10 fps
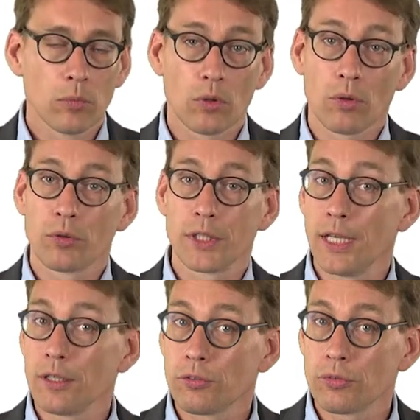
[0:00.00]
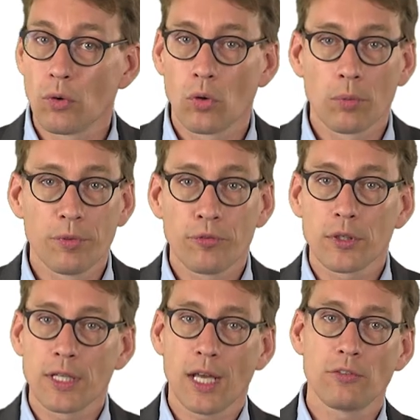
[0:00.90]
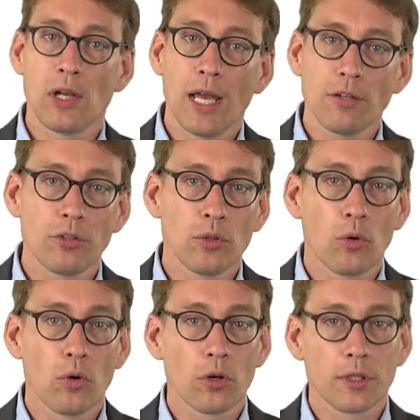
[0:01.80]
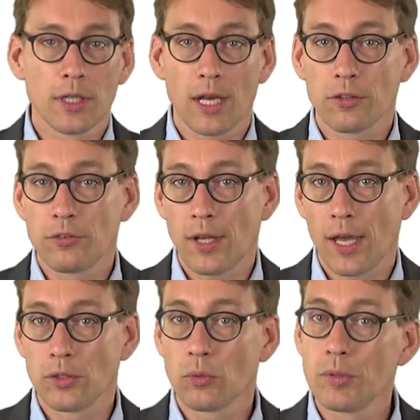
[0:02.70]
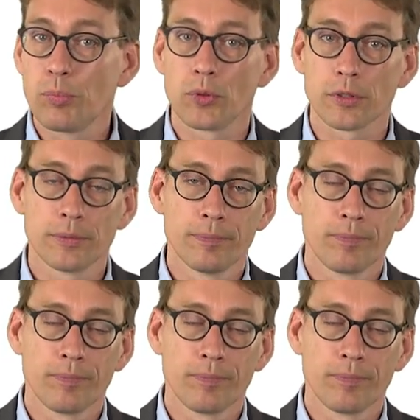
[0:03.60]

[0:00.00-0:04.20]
or years, or before the next election, or the next annual report.